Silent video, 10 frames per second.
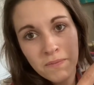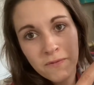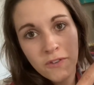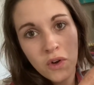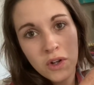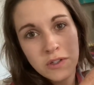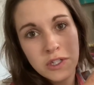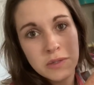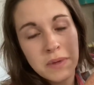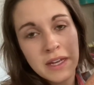photos,
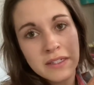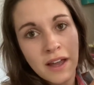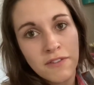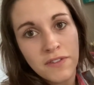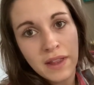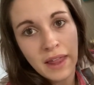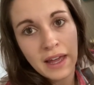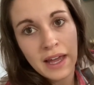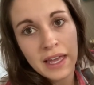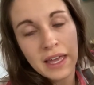just because I feel
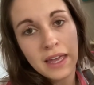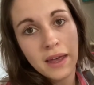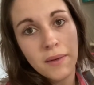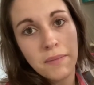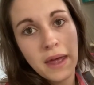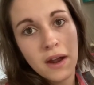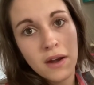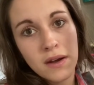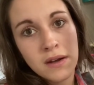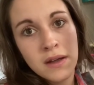like I can get
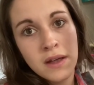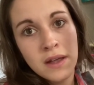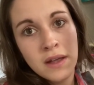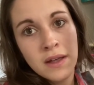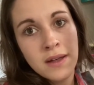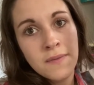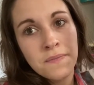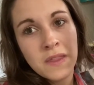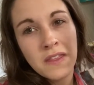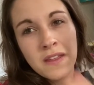better.
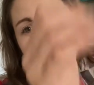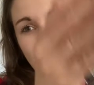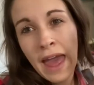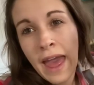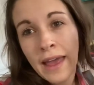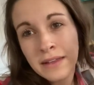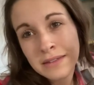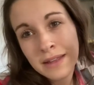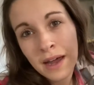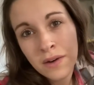Nothing like
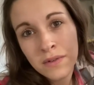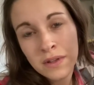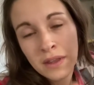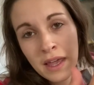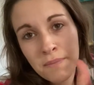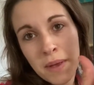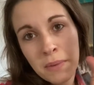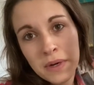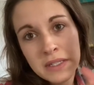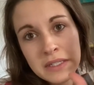hangs down, like
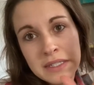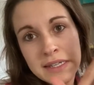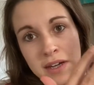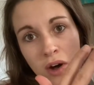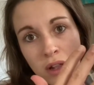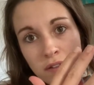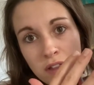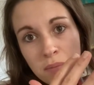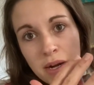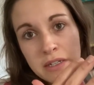people can see all of
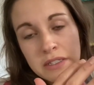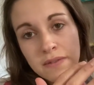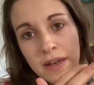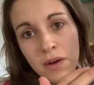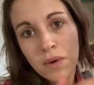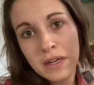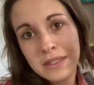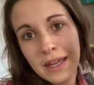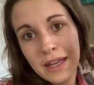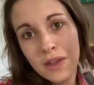the parts of it,
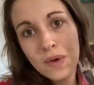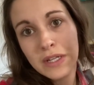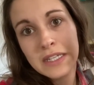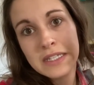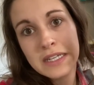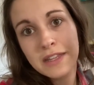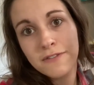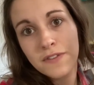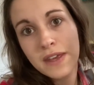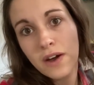whereas like you couldn't see the
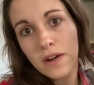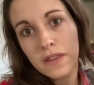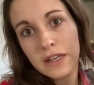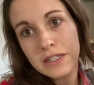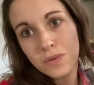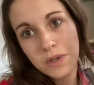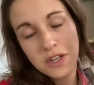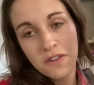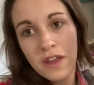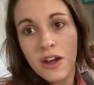feet on this, which
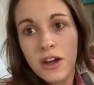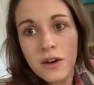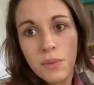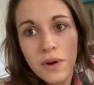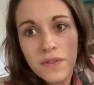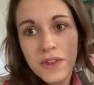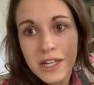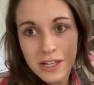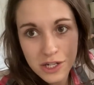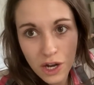I think are an important
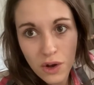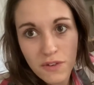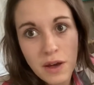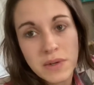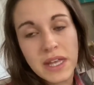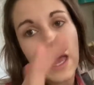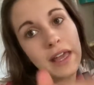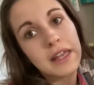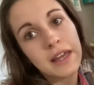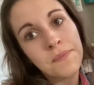thing to show if I was
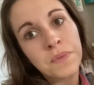hanging it.